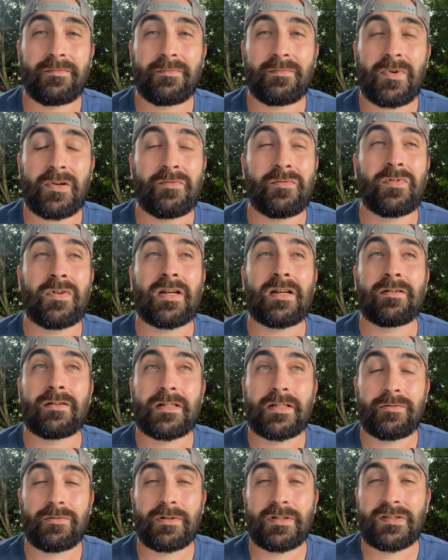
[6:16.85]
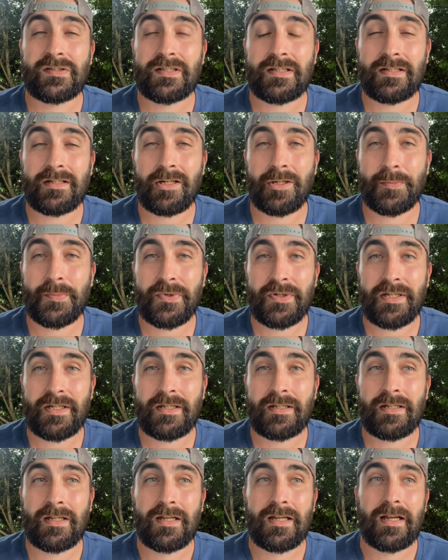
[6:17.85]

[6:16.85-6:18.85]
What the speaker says: a very risky company.